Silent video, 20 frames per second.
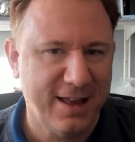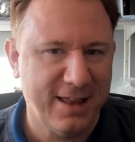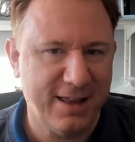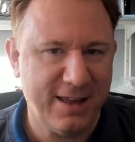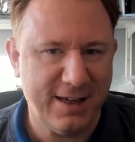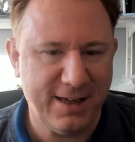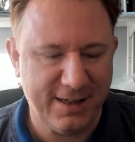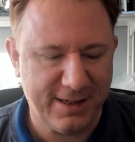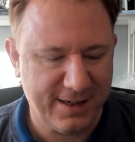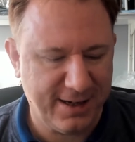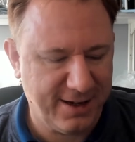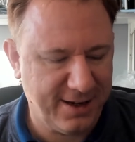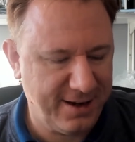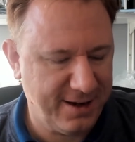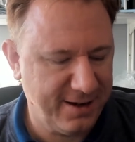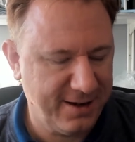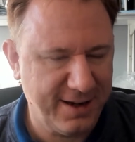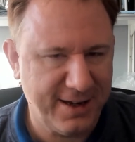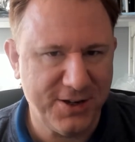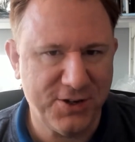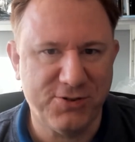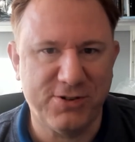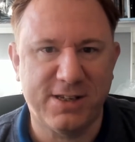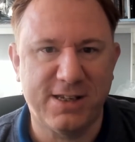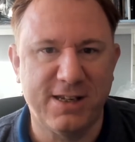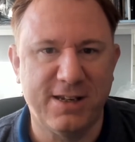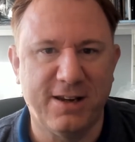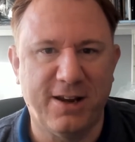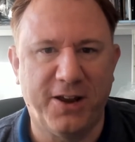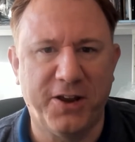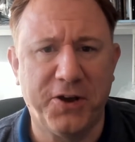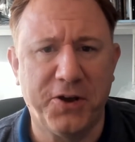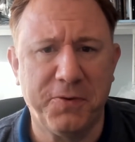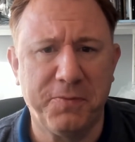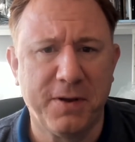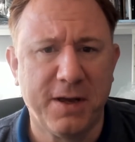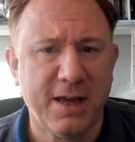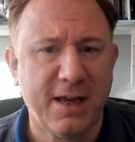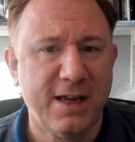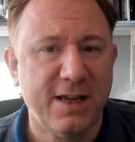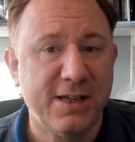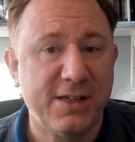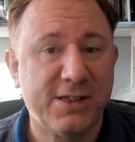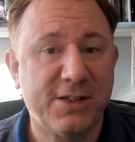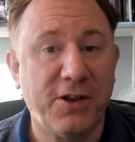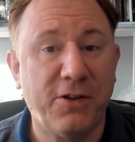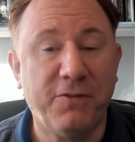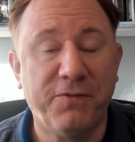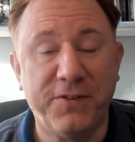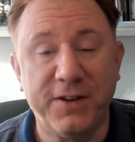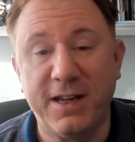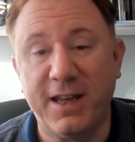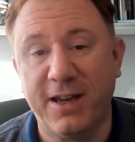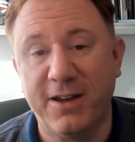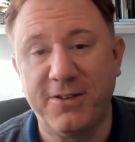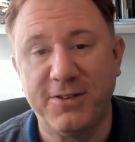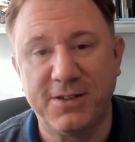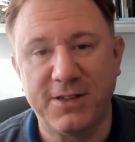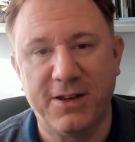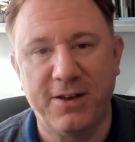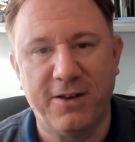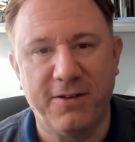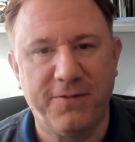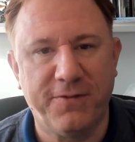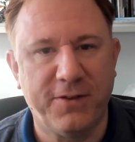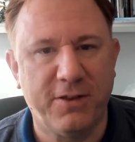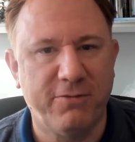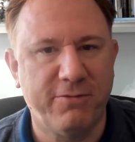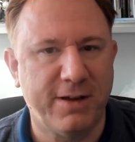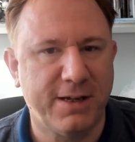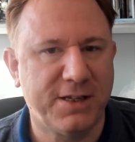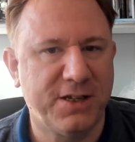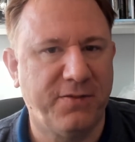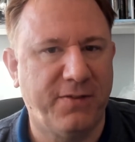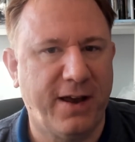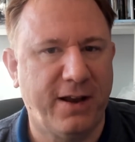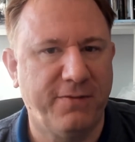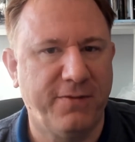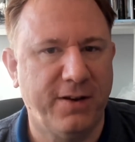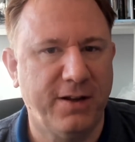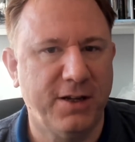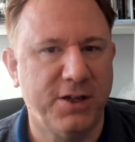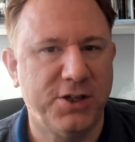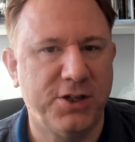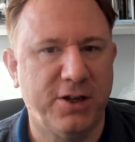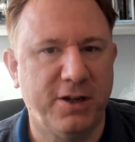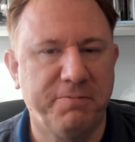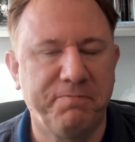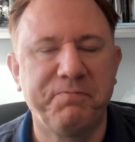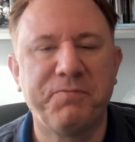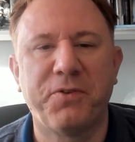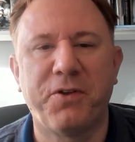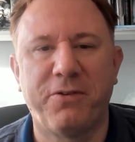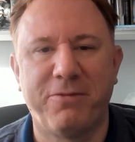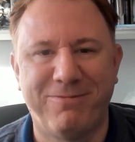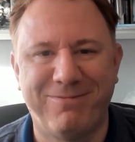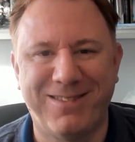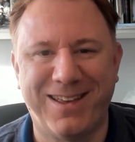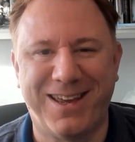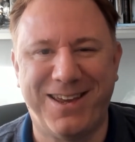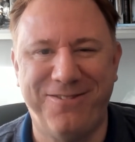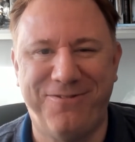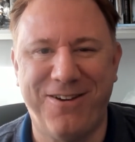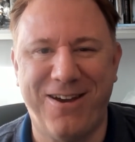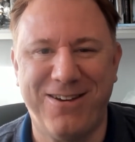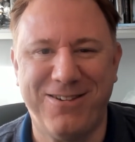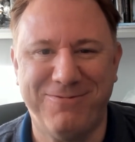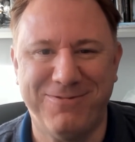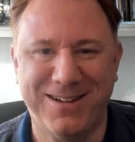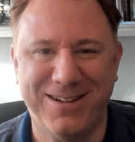these interesting, I hope, solved videos for the rest of Advent this year. Thank you very